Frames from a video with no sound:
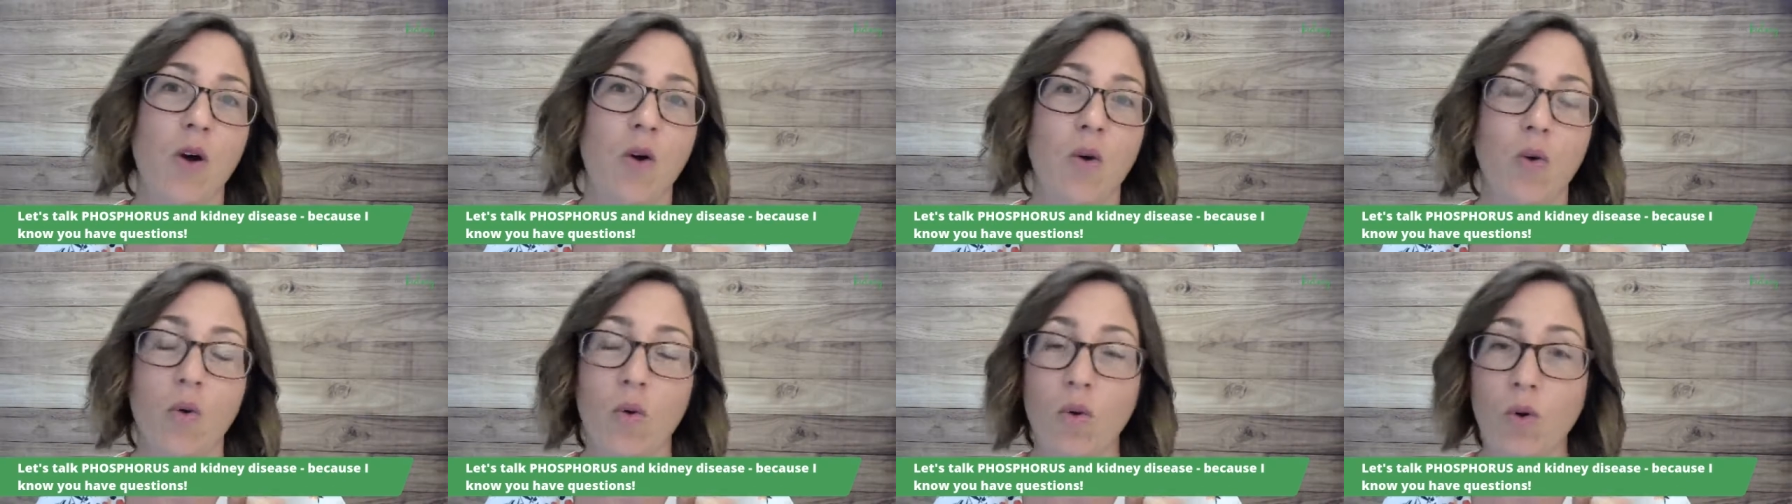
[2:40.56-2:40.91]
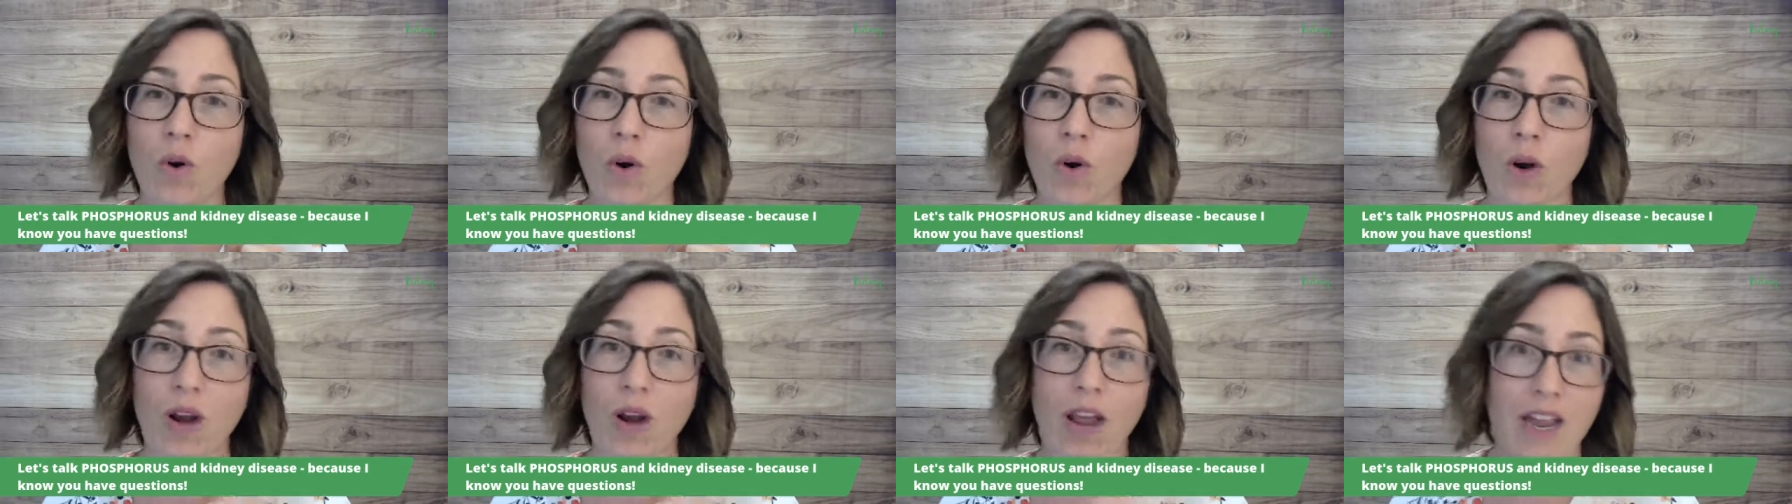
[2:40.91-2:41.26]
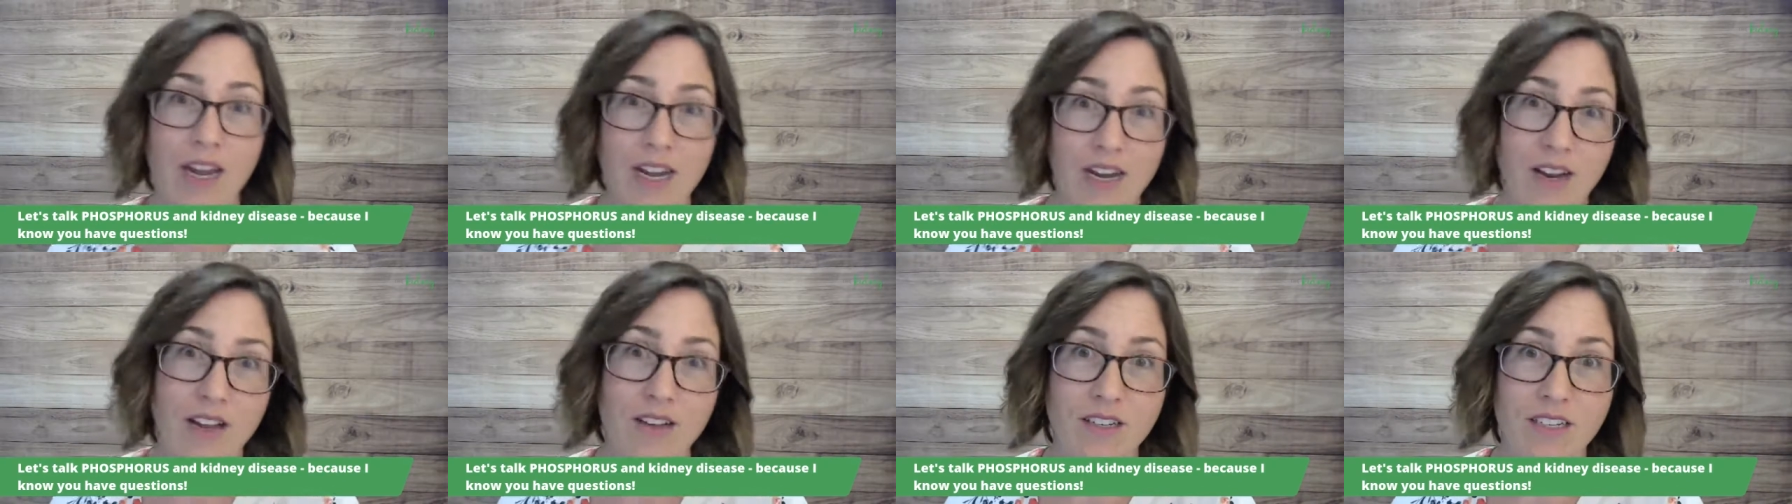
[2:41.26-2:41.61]
or
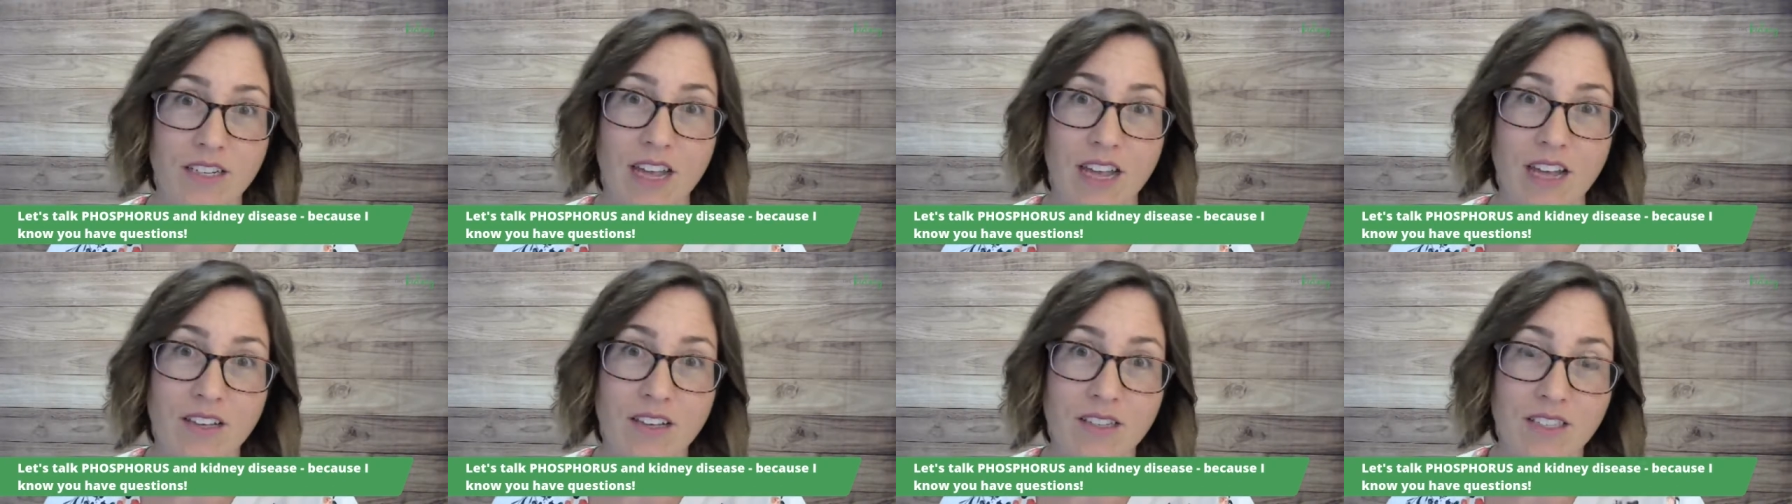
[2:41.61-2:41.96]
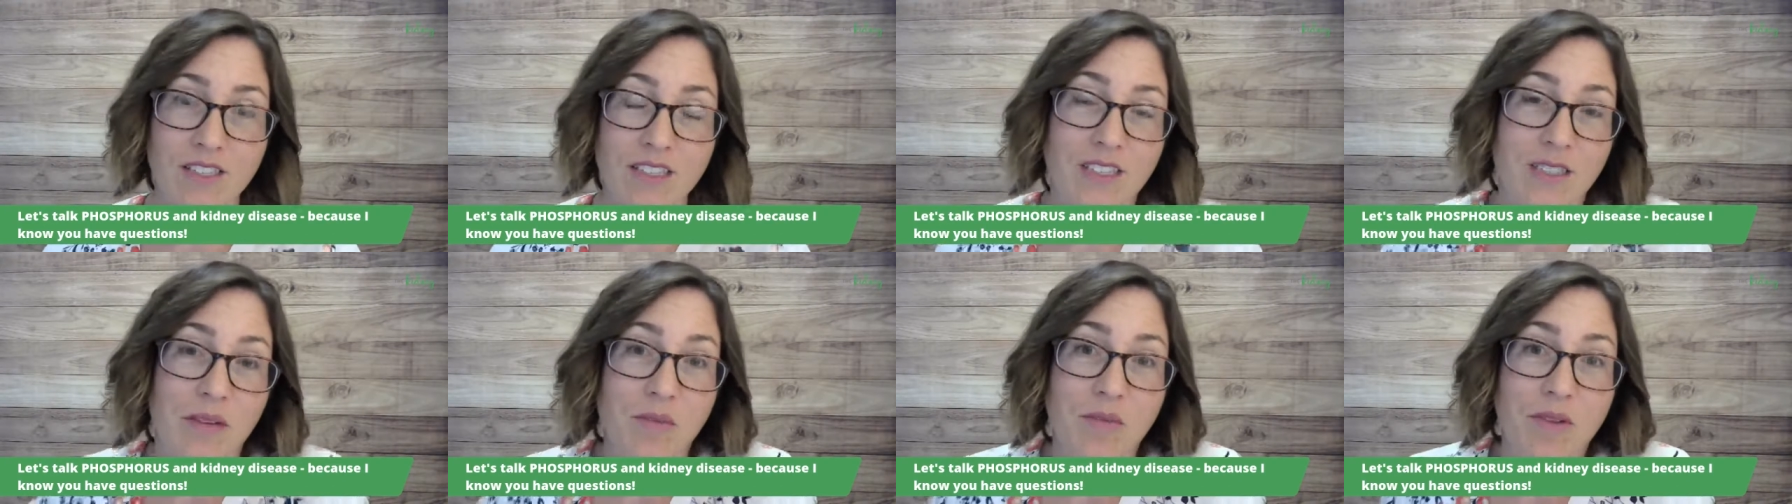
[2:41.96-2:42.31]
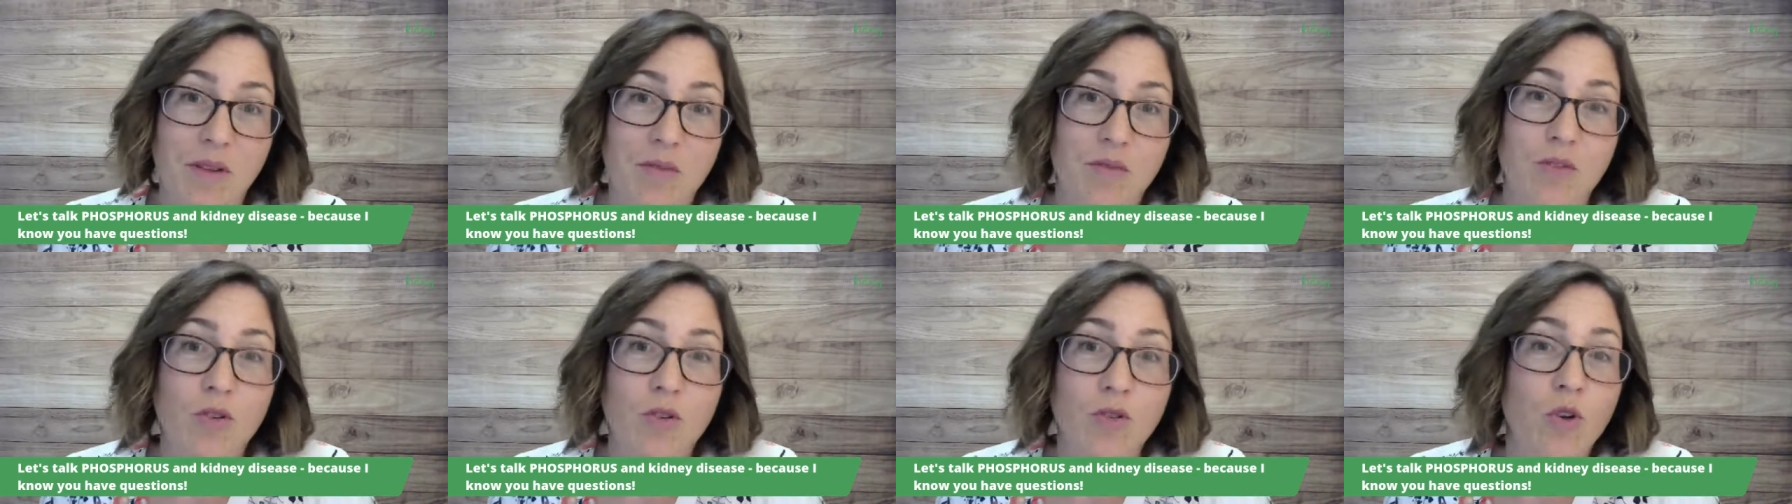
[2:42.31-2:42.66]
heading on to dialysis,
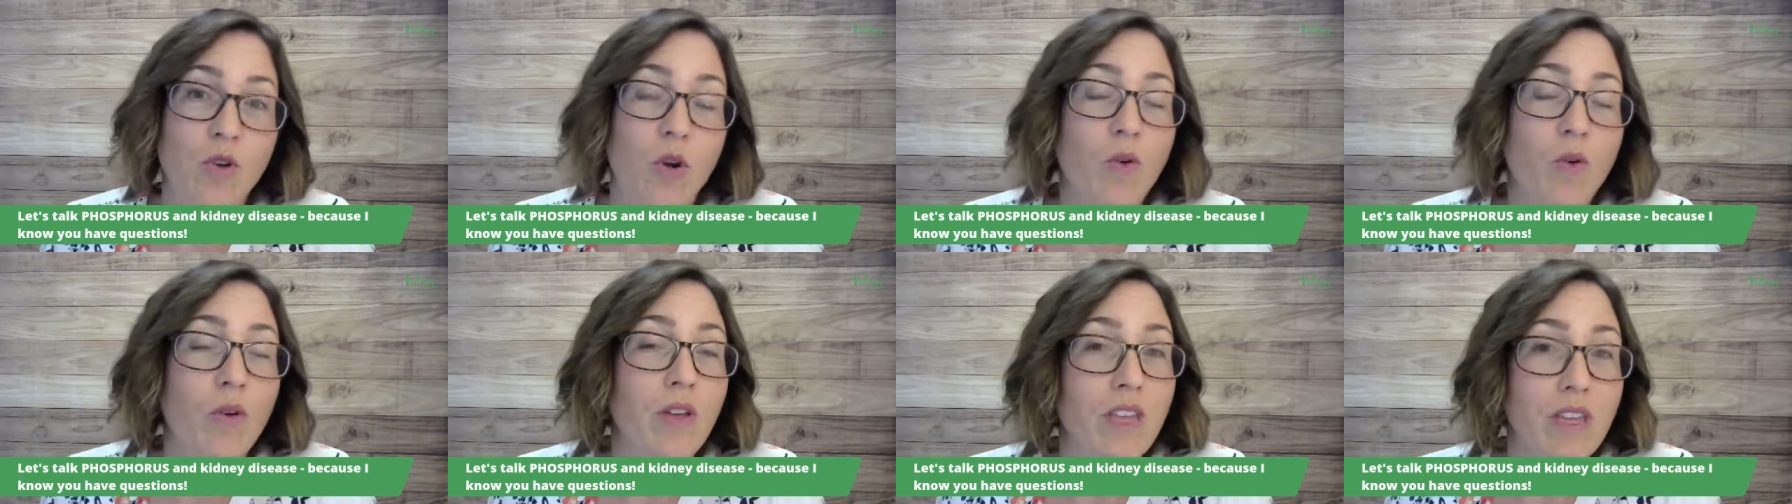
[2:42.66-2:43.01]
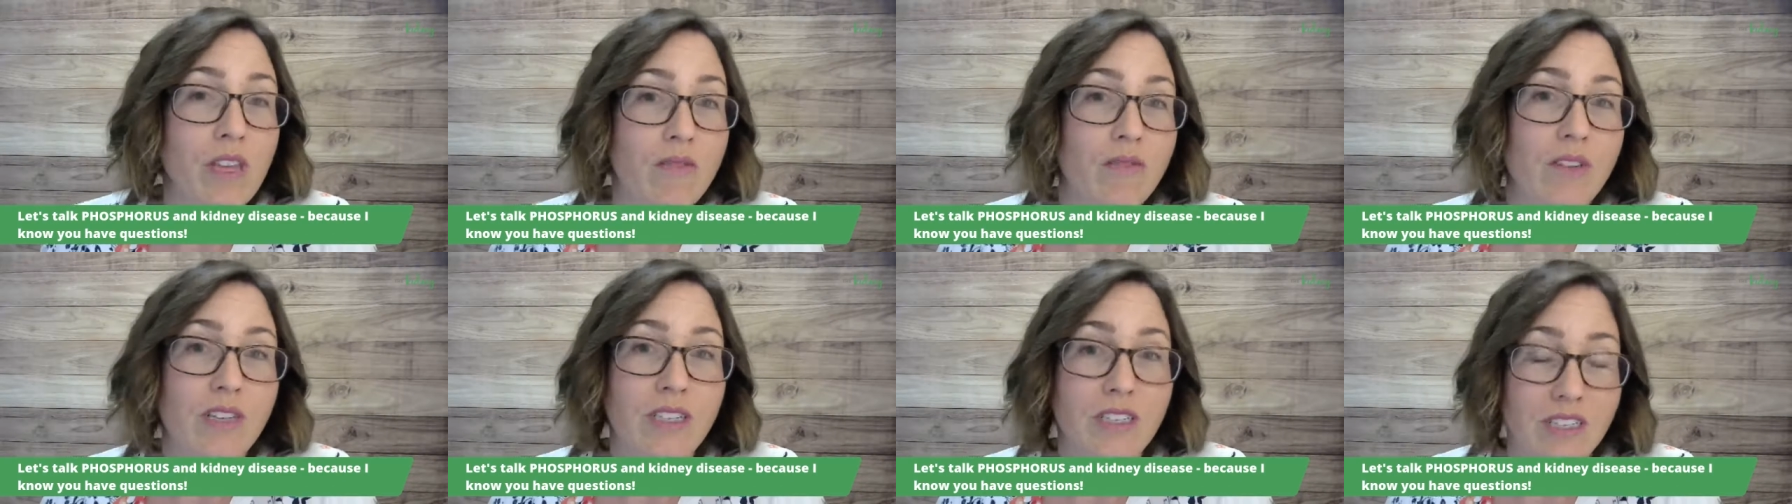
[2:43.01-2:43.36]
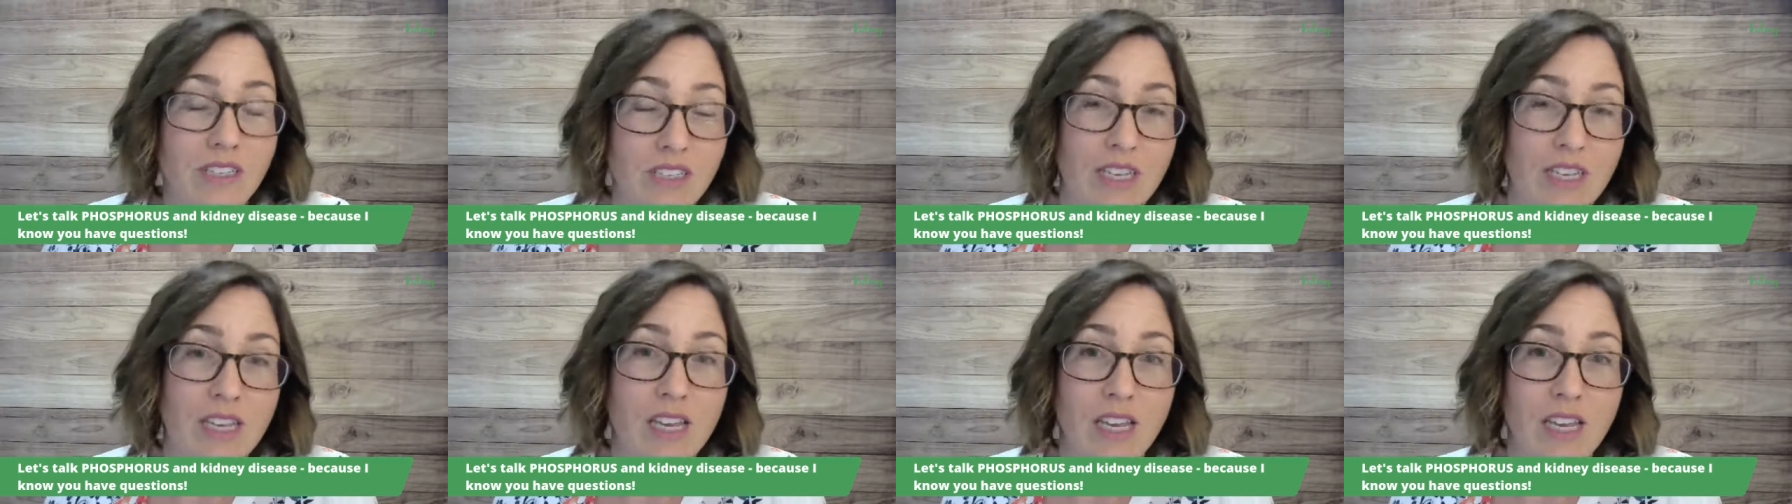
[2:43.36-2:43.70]
sometimes you don't even
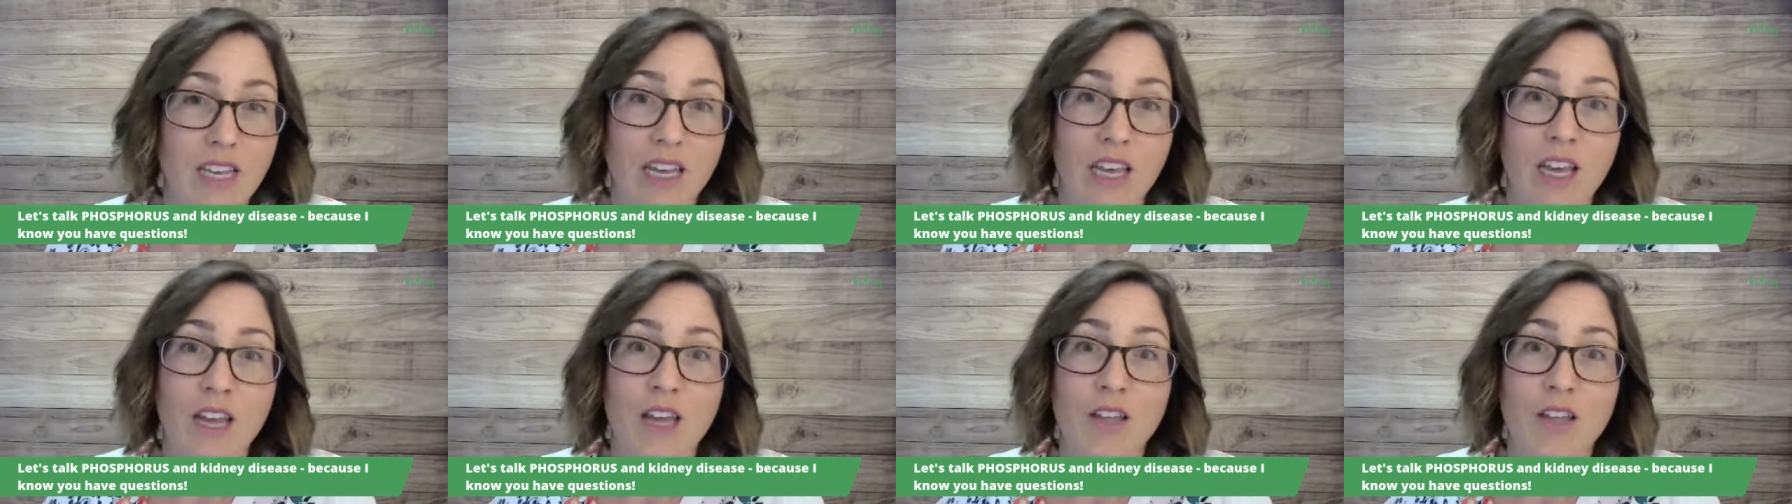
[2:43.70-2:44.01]
see